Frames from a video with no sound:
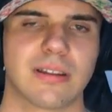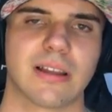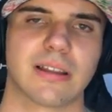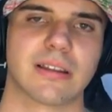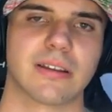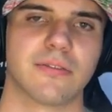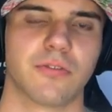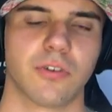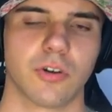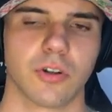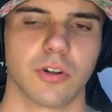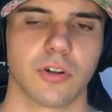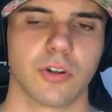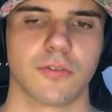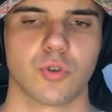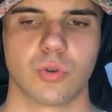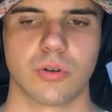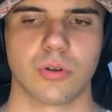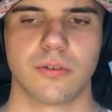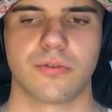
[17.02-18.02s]
that in fall of
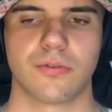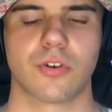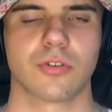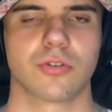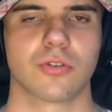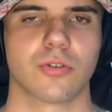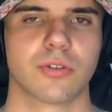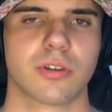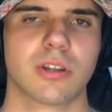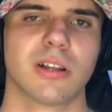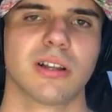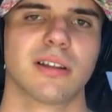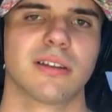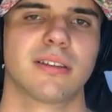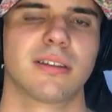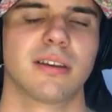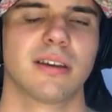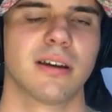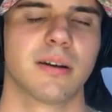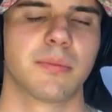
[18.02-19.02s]
twenty twenty-four, so still
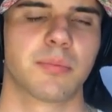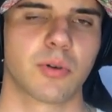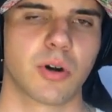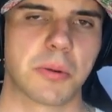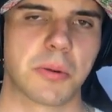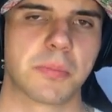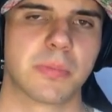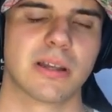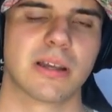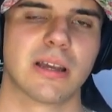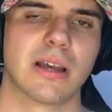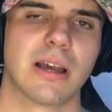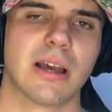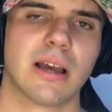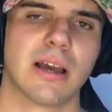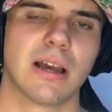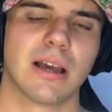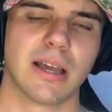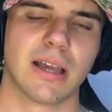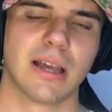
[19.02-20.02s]
this year, probably
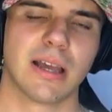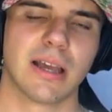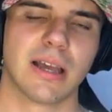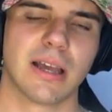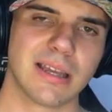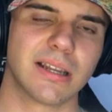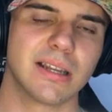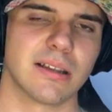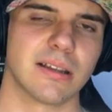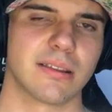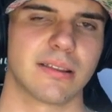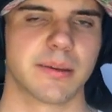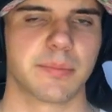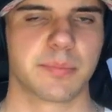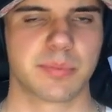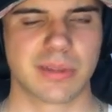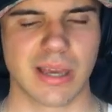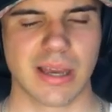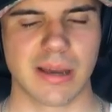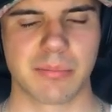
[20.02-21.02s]
in
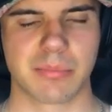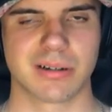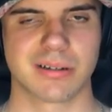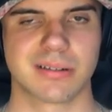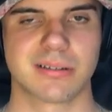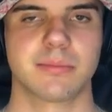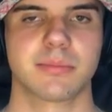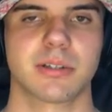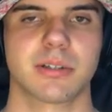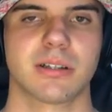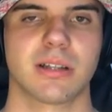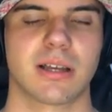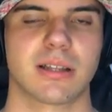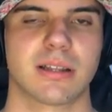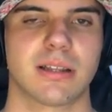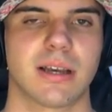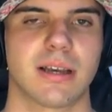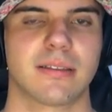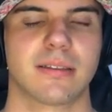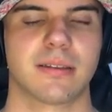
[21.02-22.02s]
September, something like
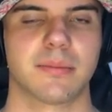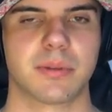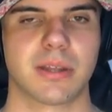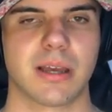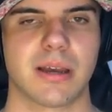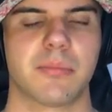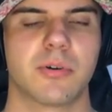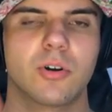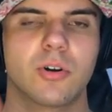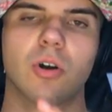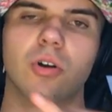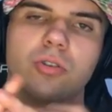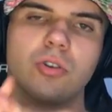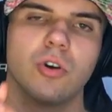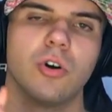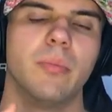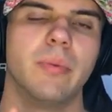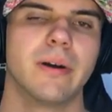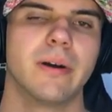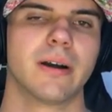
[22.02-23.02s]
that, September,
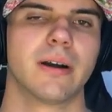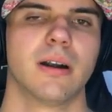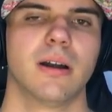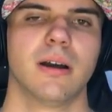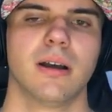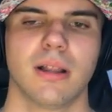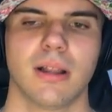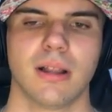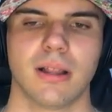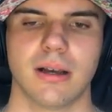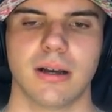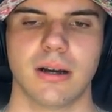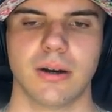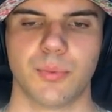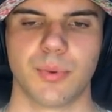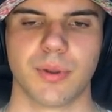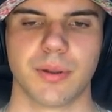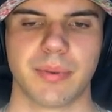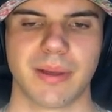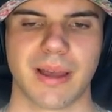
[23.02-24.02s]
October, uh,
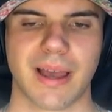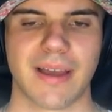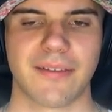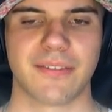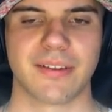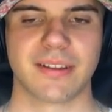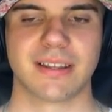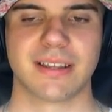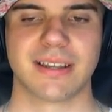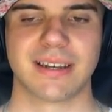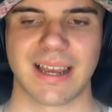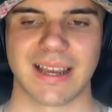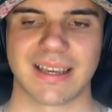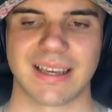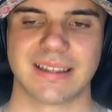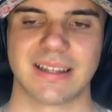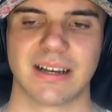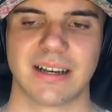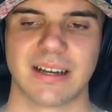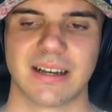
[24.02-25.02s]
we'll be having the
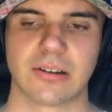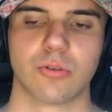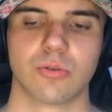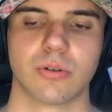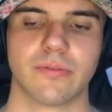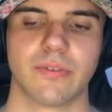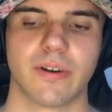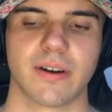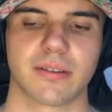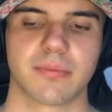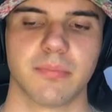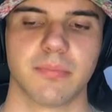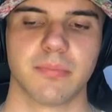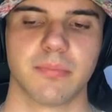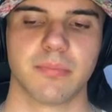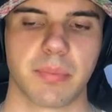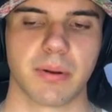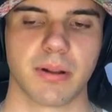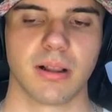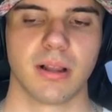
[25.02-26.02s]
Nike Dunk Low Reverse
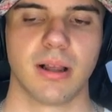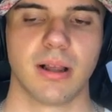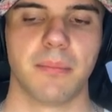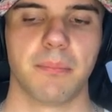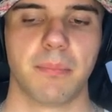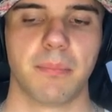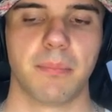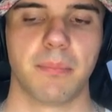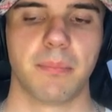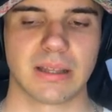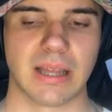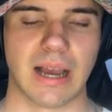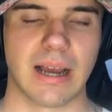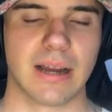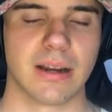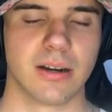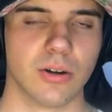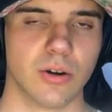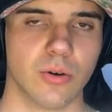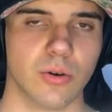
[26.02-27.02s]
Maple. But
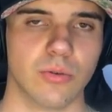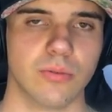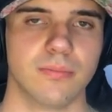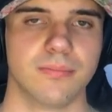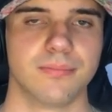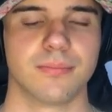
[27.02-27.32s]
I know